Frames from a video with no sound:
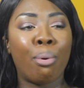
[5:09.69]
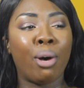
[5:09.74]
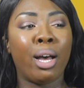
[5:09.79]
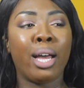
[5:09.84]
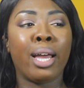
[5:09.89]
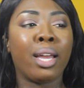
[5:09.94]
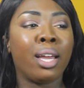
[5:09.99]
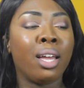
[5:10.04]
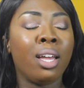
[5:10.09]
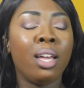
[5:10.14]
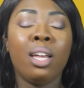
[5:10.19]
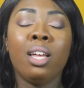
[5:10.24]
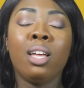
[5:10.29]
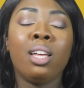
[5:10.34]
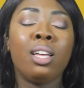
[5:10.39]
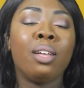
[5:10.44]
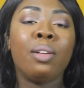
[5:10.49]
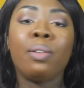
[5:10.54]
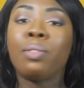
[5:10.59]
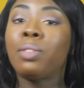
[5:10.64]
But
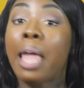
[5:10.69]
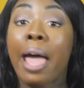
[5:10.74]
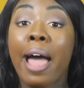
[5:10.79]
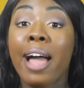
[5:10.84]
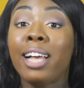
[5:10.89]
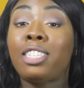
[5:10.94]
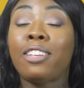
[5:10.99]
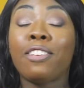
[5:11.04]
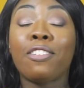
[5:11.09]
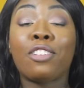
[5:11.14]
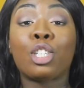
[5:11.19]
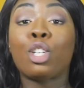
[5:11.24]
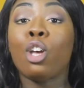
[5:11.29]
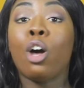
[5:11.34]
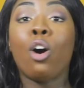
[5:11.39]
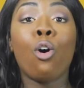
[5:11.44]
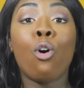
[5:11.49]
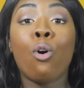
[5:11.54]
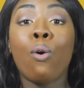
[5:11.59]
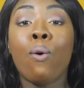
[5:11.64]
that's
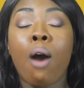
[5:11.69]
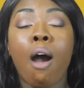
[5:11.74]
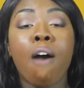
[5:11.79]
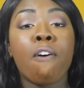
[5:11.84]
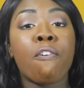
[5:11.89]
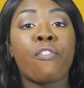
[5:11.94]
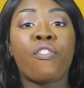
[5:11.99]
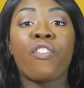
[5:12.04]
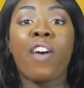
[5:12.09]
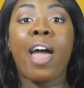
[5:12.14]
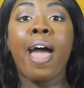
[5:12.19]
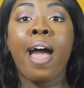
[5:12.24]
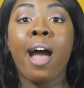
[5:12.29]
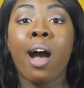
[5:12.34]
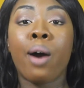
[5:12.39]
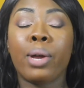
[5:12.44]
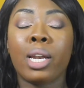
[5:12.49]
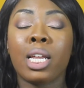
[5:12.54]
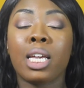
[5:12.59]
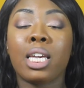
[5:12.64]
so
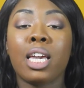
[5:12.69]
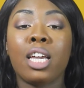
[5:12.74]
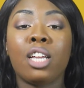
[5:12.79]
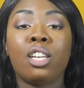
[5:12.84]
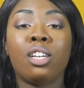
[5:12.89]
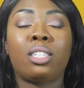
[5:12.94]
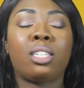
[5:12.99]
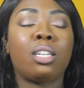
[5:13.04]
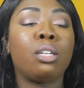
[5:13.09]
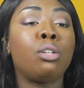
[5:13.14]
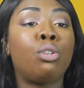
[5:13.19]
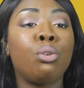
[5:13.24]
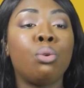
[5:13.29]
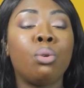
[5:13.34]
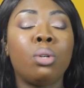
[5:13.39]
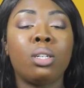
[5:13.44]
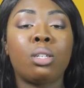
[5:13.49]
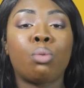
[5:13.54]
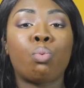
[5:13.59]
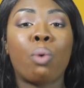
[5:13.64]
foul. And again, to
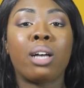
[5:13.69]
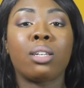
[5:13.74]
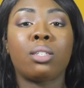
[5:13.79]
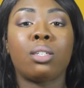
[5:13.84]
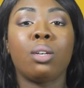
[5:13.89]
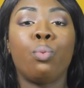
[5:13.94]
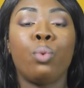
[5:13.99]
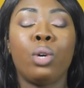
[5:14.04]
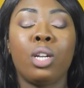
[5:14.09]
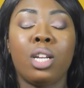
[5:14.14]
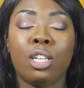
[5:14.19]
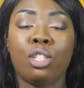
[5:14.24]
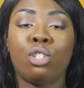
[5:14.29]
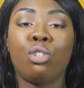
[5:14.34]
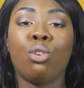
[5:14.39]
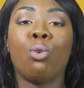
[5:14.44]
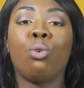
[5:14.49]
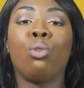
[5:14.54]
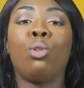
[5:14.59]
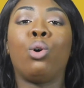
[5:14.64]
do this while someone is
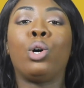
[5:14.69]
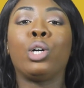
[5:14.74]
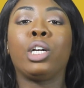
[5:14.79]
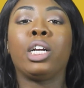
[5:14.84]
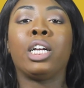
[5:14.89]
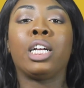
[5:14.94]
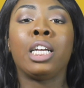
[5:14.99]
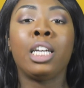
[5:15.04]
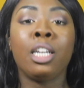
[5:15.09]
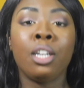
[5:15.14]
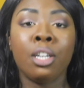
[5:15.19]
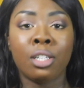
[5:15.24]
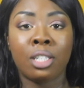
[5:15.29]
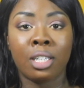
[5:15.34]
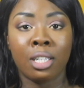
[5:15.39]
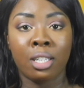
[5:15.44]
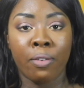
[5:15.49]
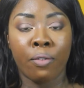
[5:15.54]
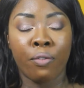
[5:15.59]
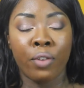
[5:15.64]
no longer here
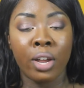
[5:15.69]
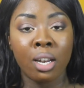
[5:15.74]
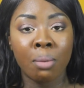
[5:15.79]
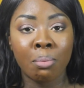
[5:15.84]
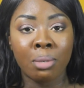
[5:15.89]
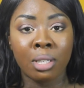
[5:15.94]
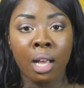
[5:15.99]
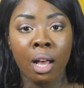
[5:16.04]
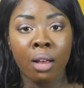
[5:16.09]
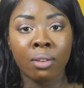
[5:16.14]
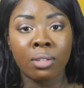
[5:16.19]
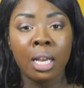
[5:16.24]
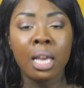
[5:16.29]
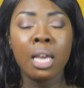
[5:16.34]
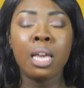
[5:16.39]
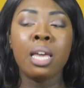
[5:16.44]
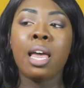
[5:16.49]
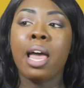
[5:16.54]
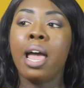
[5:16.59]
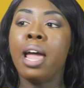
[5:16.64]
to defend themselves,
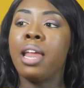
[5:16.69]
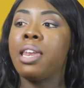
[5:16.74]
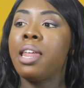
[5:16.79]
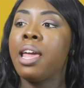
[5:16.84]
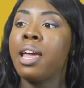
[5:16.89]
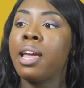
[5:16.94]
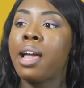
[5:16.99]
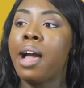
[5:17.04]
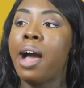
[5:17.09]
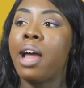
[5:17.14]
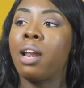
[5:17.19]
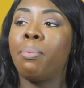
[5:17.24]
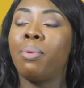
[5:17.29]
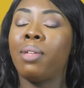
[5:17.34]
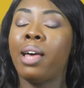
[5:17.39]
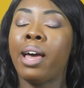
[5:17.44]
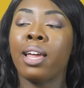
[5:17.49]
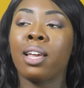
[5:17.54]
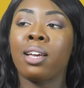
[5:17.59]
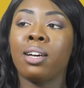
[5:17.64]
and then kind of be
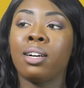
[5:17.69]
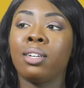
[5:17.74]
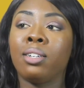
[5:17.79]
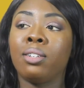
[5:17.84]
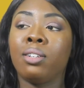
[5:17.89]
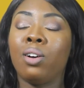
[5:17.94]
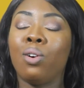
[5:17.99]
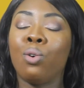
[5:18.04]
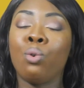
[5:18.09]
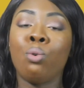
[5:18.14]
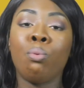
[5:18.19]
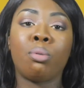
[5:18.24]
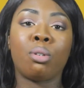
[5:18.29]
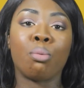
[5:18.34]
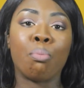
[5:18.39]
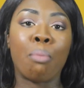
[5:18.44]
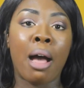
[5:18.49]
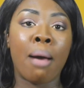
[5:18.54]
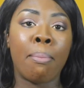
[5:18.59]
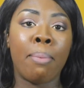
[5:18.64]
like, oops,
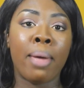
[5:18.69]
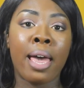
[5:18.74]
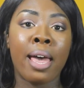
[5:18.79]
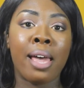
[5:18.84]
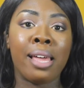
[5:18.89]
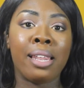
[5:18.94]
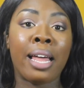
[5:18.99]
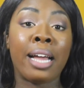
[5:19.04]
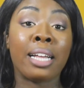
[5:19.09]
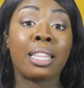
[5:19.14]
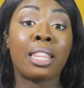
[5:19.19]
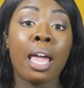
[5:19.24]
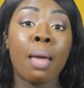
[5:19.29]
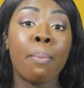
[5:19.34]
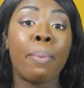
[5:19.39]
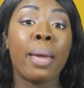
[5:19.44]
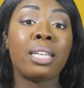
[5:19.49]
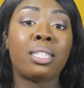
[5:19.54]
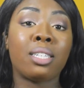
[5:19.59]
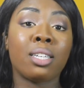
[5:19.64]
my bad. Like, they
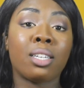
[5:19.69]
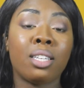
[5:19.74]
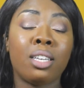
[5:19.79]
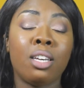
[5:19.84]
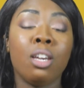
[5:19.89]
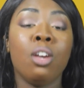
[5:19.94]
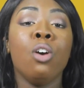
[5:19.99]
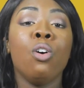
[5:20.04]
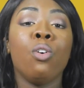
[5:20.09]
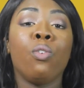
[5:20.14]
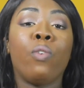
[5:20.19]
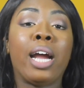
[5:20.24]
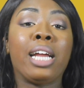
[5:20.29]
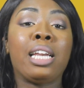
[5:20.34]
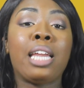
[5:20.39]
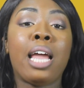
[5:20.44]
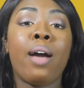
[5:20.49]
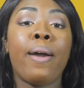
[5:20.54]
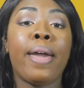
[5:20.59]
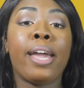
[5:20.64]
basically,
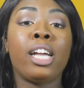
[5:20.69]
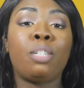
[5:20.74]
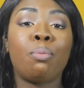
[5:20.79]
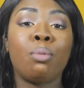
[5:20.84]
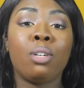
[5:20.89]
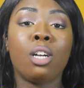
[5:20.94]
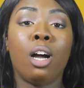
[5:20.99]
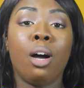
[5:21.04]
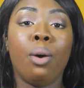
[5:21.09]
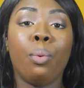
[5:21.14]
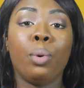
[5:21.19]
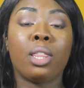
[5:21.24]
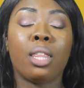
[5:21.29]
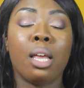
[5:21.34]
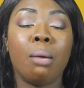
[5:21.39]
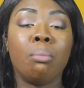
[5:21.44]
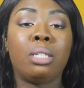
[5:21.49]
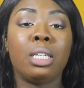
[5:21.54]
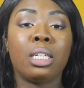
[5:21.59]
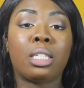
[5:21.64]
right now, HBO, with
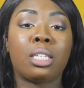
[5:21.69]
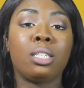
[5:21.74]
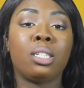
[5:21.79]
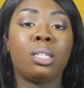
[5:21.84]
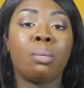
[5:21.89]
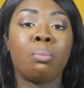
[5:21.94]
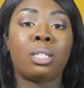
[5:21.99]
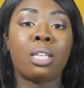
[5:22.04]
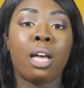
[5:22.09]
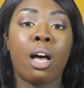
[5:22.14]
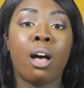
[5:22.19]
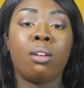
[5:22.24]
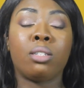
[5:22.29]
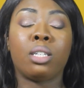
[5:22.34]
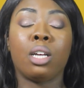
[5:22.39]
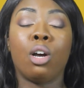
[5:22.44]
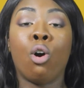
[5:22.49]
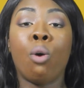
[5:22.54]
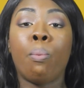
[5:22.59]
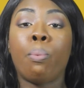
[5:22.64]
them dissing themselves
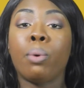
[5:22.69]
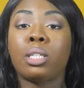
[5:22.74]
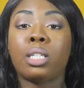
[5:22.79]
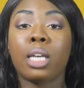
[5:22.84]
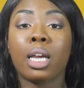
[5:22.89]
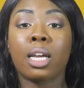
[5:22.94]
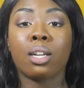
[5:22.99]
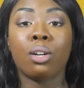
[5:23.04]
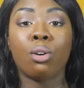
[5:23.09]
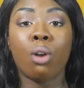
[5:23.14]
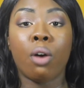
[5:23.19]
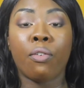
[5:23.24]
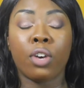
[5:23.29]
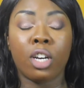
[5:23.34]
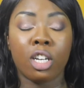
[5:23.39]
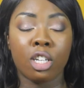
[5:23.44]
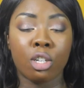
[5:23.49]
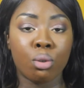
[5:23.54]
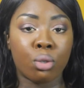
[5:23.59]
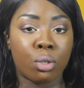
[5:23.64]
and Oprah taking it off
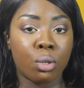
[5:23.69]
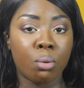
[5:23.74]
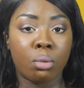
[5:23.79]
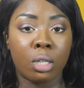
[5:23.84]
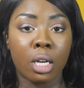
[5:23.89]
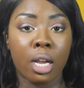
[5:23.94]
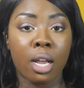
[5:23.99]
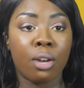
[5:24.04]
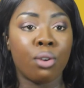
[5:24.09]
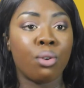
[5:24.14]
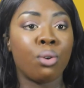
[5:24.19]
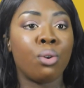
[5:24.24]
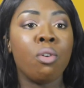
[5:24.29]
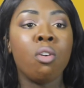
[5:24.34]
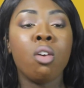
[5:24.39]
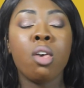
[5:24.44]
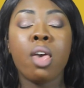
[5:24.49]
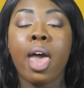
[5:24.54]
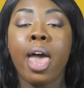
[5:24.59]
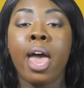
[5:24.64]
of her YouTube channel
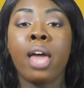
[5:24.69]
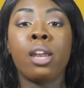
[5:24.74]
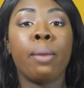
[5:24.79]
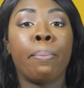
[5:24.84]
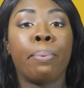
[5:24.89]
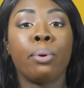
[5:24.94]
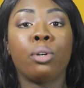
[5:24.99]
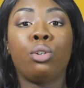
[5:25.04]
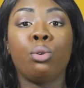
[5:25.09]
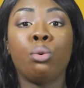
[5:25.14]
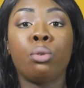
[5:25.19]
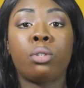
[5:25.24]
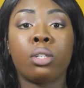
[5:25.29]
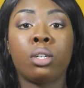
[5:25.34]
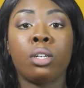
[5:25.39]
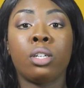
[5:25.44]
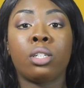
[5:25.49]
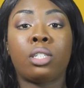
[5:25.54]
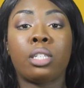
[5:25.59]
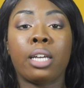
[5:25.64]
and the
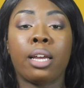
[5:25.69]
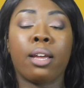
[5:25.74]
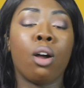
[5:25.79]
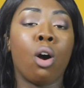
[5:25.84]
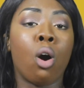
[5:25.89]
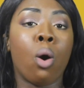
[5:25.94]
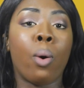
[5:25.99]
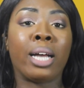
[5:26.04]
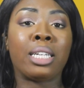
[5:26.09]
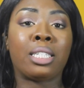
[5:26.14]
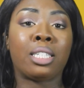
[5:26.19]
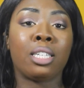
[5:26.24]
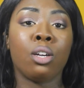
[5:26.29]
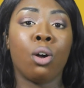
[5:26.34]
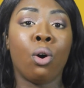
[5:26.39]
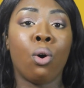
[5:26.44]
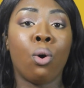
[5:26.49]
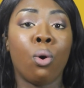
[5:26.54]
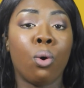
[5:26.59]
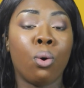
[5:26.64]
producer saying, oh, I see
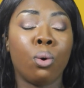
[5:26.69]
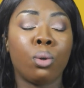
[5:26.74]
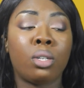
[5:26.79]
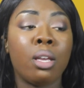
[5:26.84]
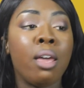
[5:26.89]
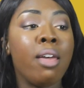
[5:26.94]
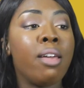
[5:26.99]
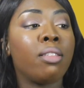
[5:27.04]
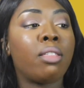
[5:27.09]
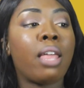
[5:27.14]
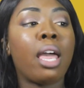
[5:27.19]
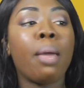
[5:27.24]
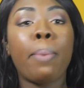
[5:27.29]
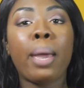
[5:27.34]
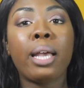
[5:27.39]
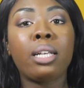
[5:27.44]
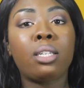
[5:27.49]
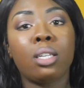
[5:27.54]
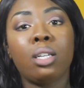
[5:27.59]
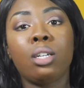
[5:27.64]
holes. They
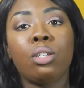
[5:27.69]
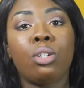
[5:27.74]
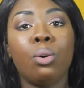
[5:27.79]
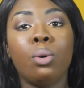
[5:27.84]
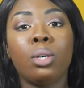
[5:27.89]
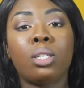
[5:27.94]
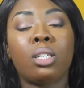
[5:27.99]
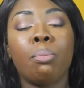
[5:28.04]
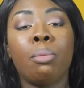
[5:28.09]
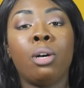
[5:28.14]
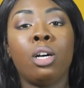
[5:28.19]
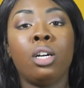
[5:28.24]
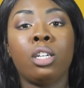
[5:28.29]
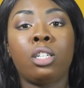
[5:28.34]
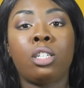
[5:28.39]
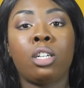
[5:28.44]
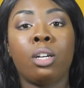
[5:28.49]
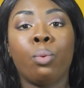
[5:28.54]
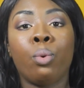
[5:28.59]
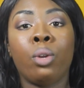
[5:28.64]
basically doing some
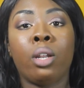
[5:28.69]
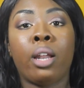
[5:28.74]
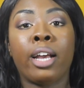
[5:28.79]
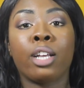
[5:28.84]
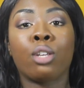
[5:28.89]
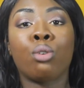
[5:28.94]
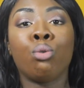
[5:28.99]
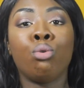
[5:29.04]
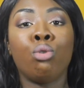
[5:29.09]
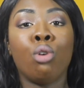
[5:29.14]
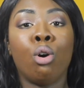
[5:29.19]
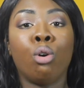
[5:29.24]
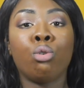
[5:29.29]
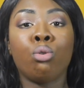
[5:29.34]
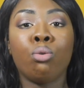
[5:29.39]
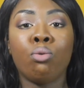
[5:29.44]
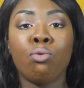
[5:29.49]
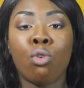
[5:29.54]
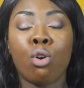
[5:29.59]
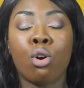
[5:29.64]
hood shit when, like, you know
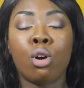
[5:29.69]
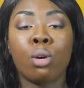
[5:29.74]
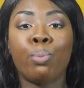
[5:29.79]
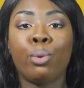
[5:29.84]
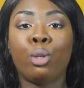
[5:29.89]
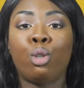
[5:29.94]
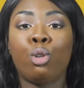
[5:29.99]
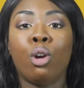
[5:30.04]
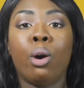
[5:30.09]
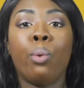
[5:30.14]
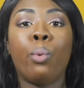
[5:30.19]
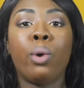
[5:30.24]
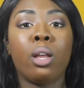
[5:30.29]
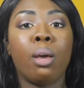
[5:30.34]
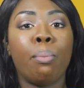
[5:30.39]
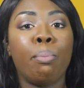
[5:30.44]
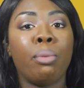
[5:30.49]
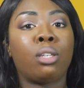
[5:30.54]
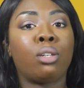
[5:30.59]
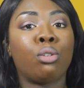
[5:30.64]
you wrong, but you don't want
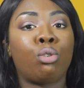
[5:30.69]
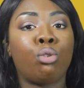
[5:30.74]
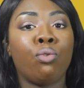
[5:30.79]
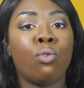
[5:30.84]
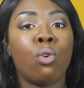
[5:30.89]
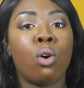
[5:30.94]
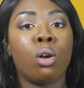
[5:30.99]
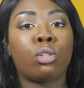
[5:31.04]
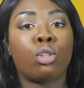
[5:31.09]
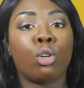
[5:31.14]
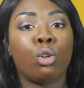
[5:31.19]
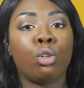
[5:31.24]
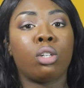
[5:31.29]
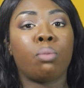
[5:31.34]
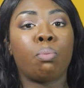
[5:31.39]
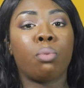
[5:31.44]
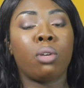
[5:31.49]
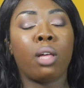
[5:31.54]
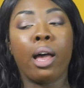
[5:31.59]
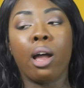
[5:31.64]
to admit that you're wrong. So you
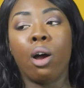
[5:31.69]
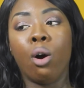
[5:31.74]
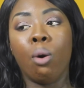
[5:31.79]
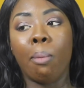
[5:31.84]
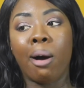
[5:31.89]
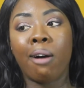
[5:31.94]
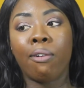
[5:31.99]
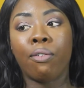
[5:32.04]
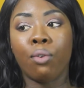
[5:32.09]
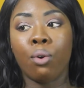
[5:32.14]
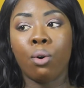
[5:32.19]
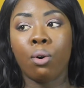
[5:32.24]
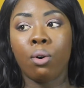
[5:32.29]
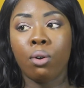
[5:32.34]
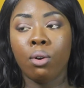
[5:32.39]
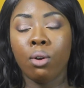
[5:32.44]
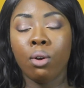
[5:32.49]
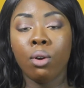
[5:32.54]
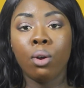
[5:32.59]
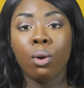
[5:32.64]
just be like, oh, my
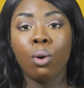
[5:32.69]
fault.